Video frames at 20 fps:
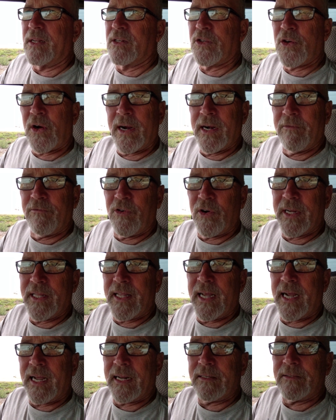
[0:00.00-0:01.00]
try and avoid
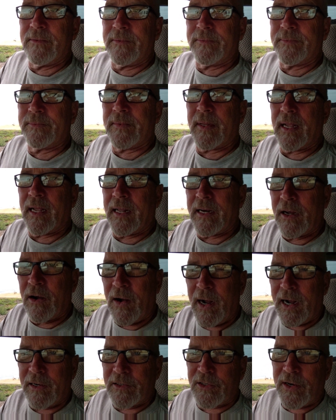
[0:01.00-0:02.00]
that. I know
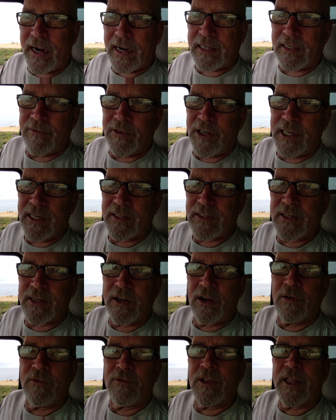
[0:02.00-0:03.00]
how attractive it is to
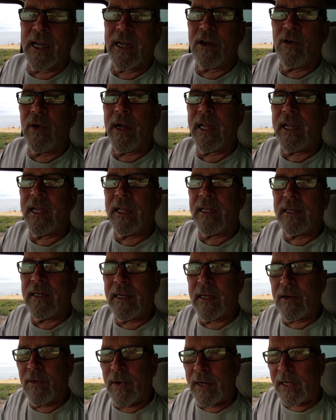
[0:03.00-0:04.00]
go for that quick hit,
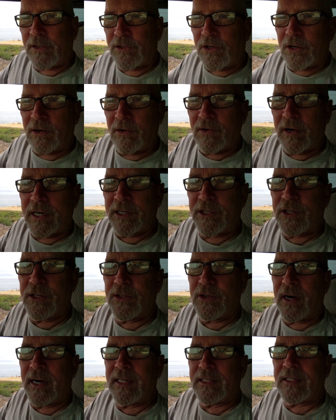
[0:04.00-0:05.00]
that quick sugar rush, and
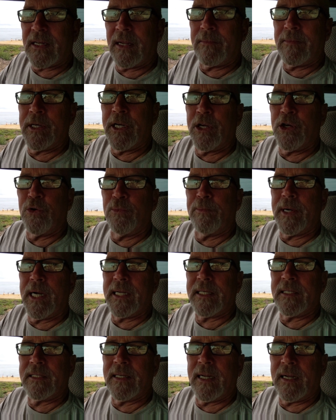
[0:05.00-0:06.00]
trying something new,
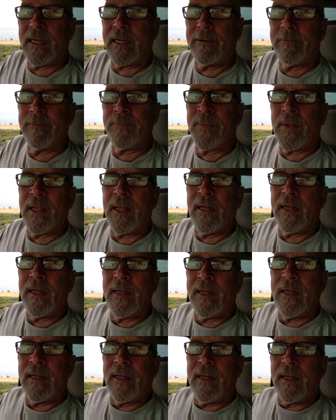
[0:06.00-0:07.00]
but
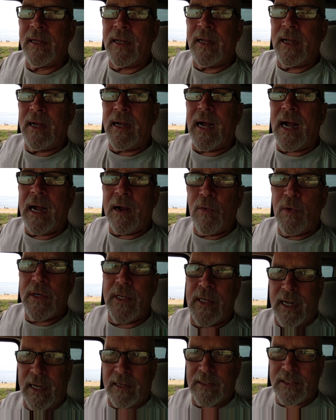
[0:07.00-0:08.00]
I
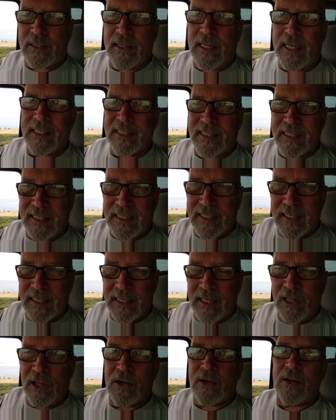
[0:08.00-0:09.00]
would counsel on
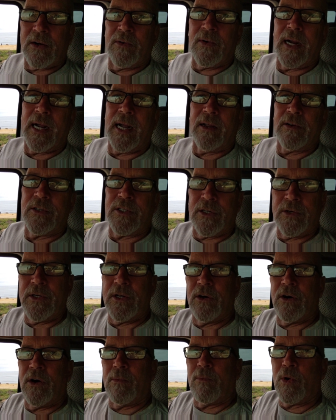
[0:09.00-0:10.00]
looking around, do
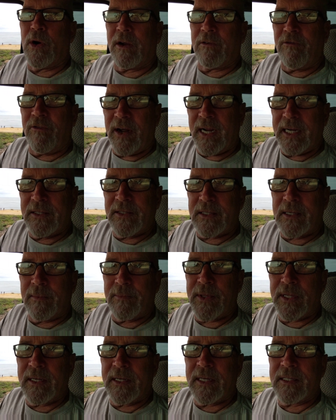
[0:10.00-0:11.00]
your homework, find
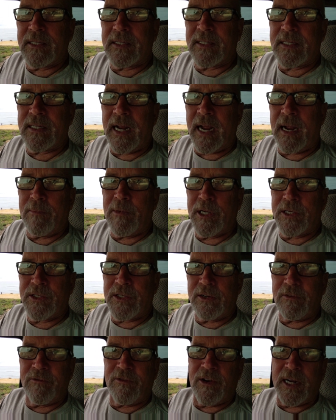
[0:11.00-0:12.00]
something that's
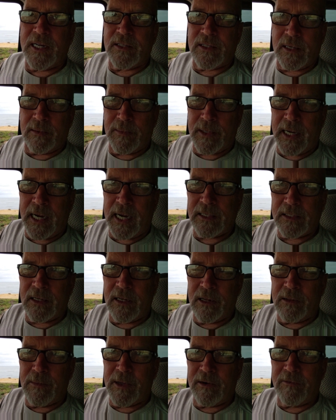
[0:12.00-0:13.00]
established, and find something that has a
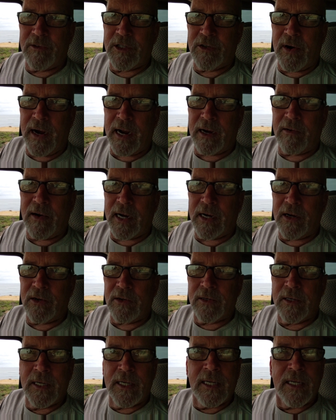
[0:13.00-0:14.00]
little bit of a track record.
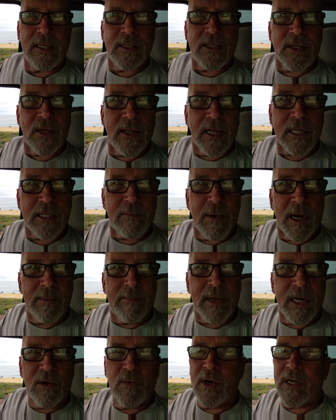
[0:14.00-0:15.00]
So that's my
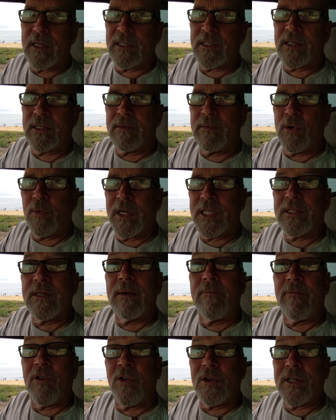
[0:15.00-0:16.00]
bit of
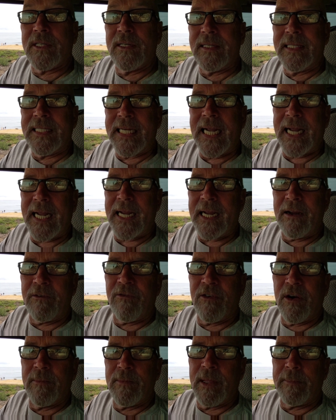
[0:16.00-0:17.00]
wisdom for today
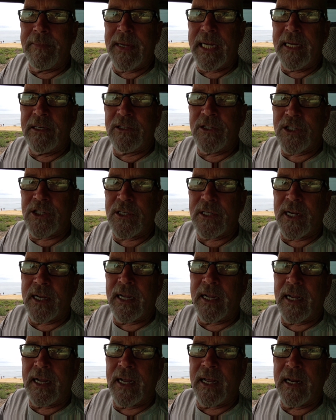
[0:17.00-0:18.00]
from the beach,
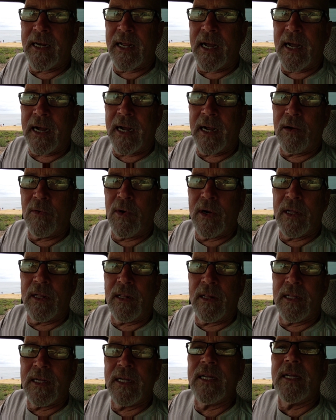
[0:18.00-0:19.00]
and I
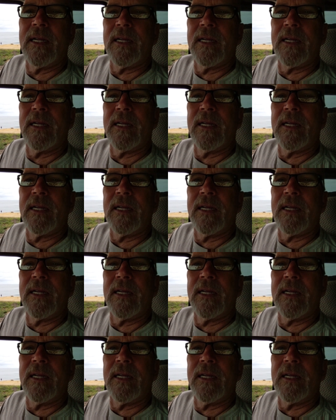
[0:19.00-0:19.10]
will